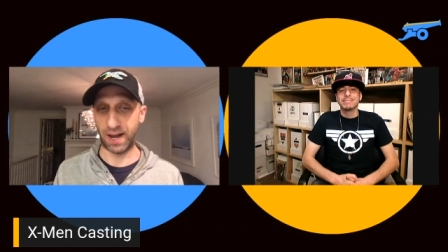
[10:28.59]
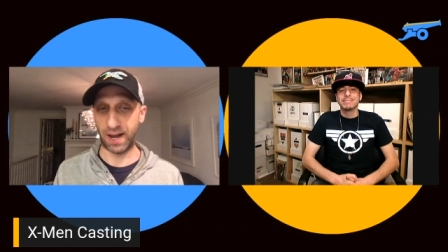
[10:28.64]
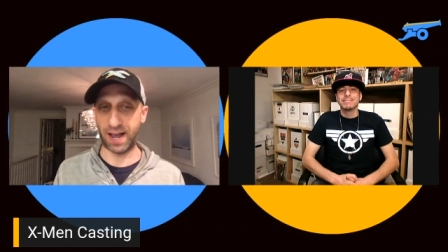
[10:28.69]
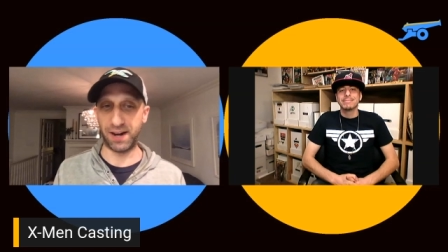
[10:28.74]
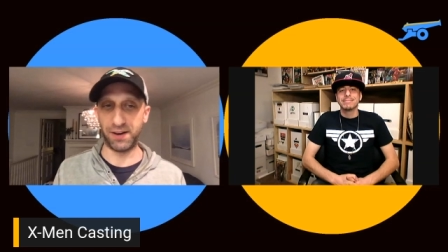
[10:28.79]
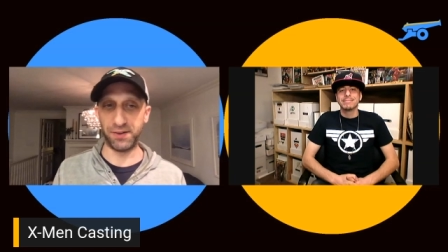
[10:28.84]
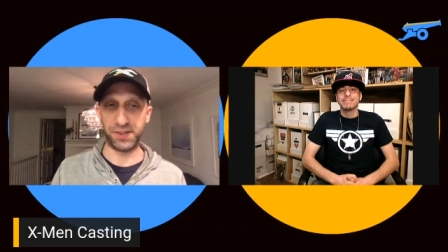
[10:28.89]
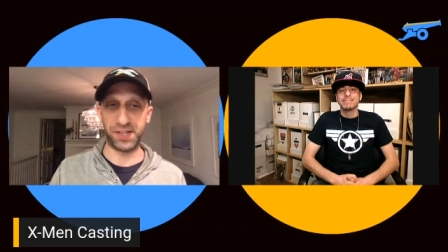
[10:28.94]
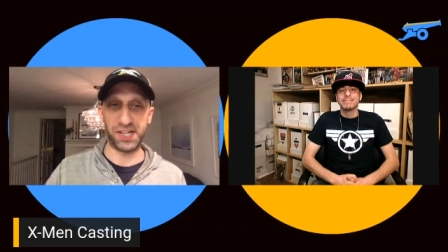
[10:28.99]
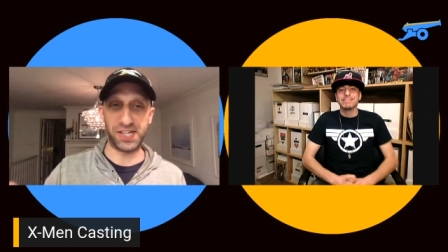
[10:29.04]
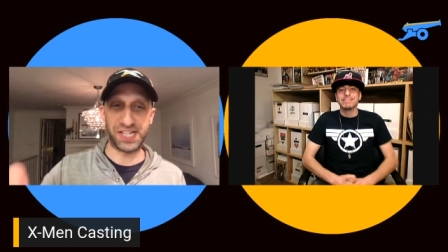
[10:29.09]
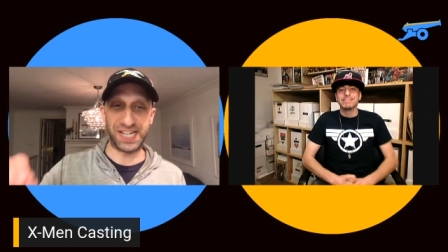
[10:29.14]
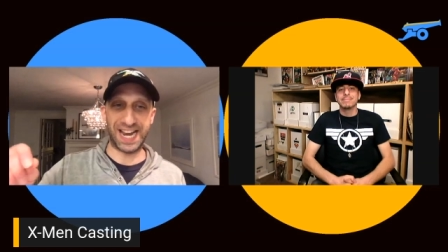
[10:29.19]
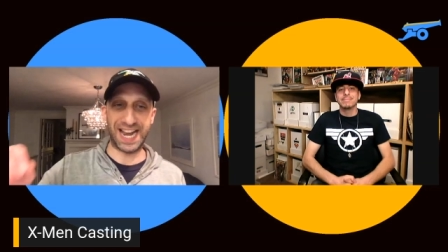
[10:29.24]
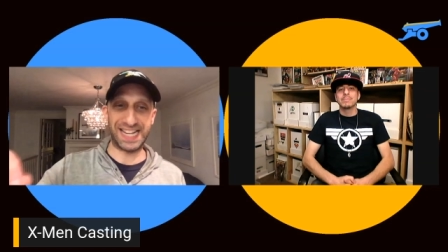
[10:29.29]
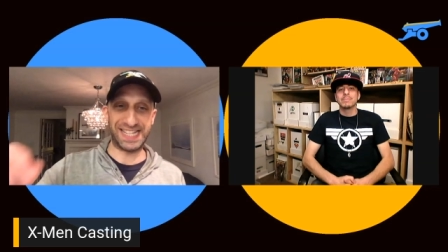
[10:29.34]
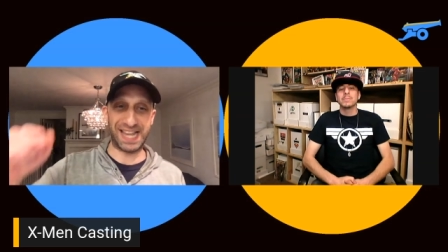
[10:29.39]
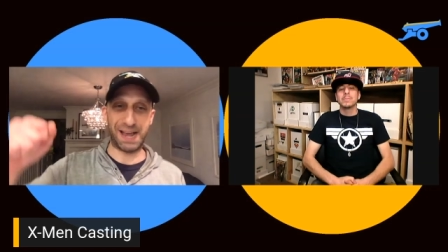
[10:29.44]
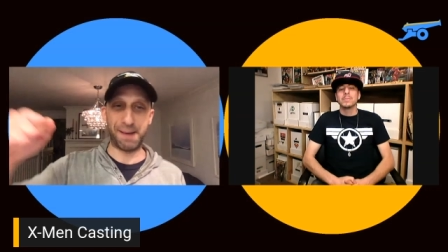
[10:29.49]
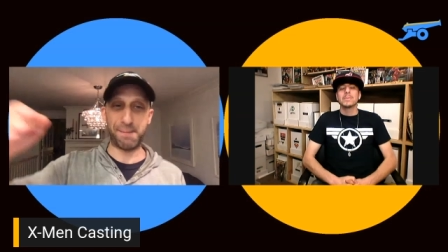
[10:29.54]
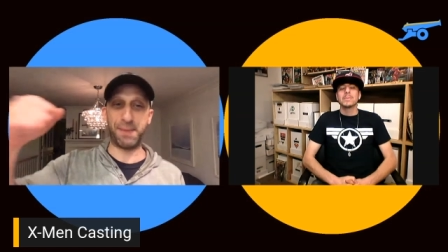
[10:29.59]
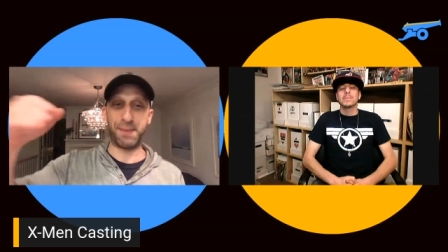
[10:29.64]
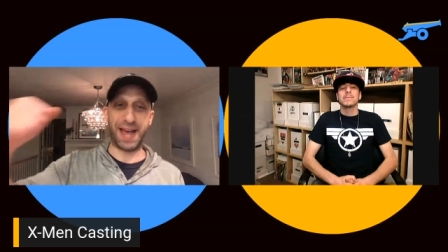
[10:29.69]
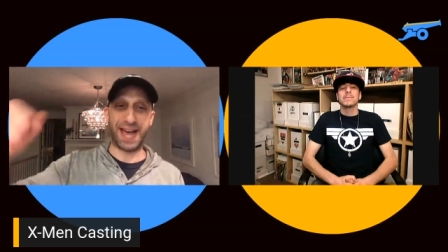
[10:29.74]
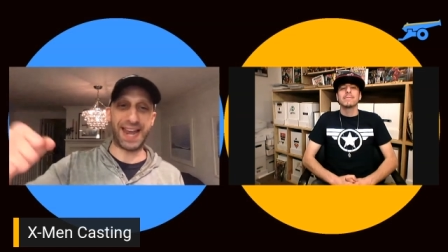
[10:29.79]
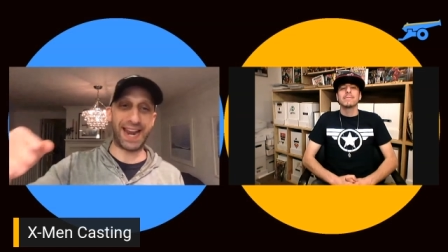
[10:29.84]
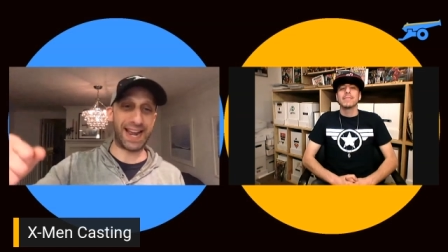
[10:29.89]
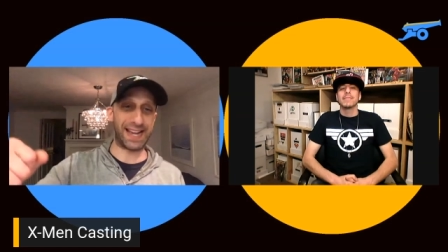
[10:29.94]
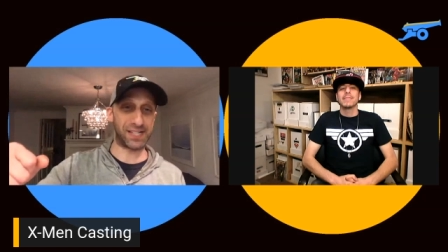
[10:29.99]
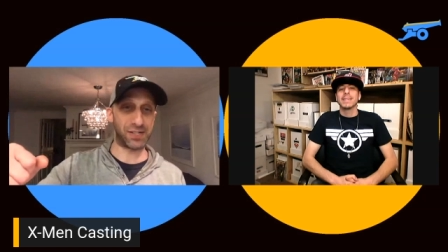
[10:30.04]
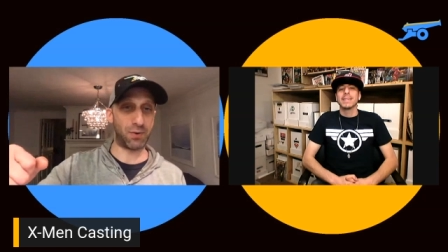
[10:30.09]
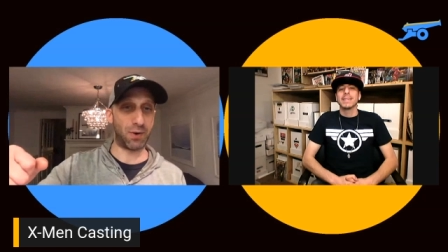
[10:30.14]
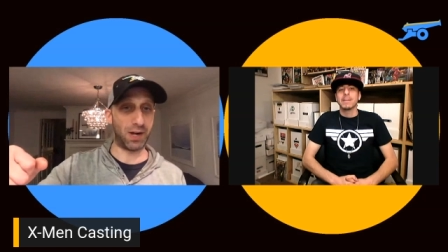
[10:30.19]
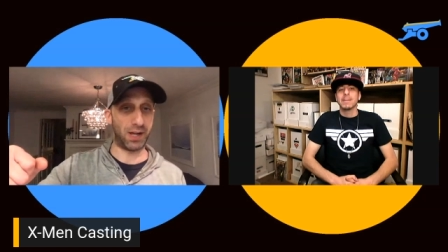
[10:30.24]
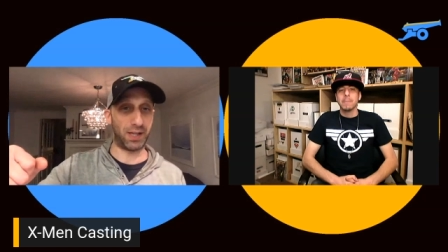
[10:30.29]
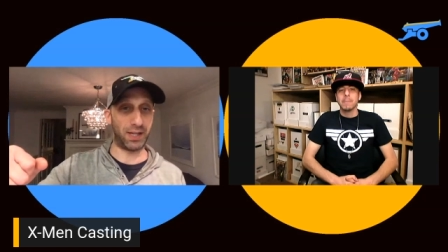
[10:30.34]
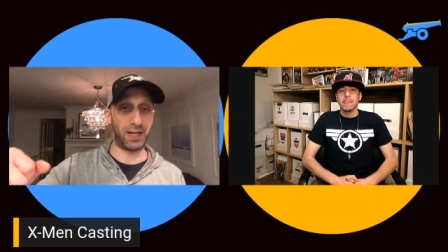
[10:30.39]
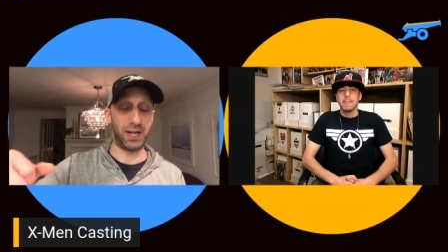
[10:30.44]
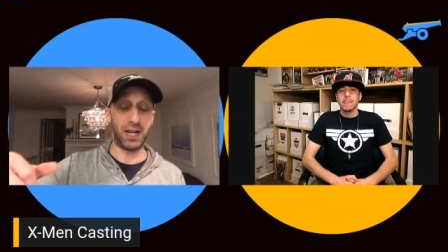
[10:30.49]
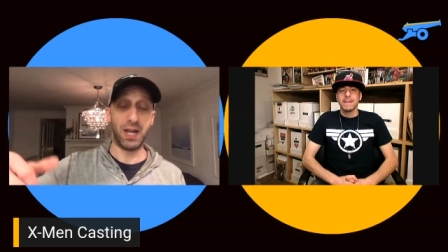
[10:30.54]
I don't think she has that badass
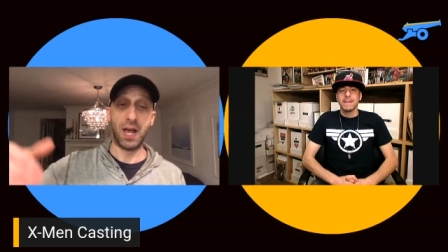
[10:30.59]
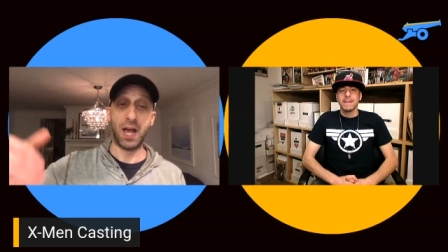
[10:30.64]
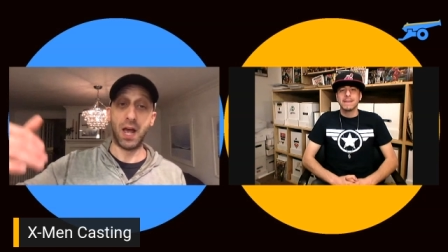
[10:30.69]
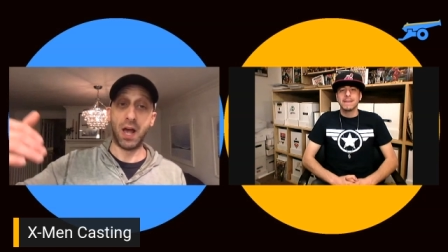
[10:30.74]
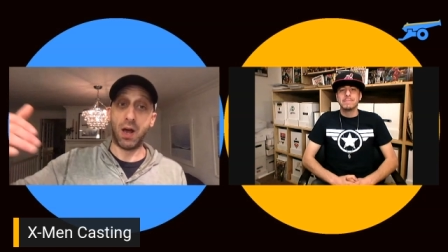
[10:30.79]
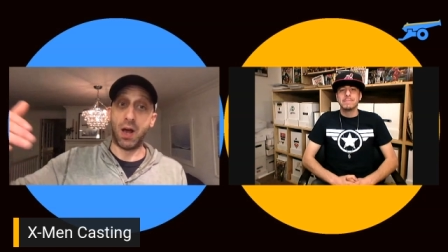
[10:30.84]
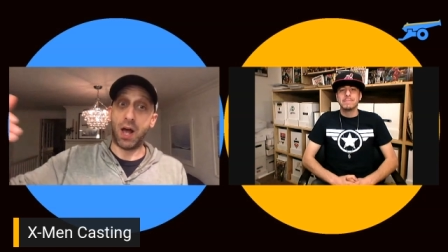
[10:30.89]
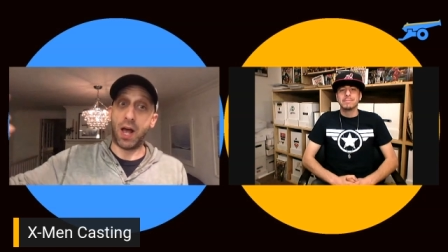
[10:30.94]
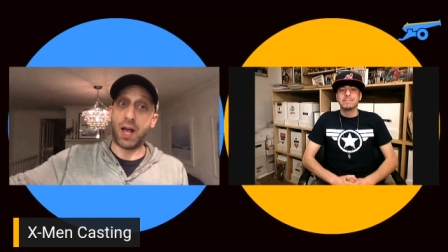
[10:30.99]
quality.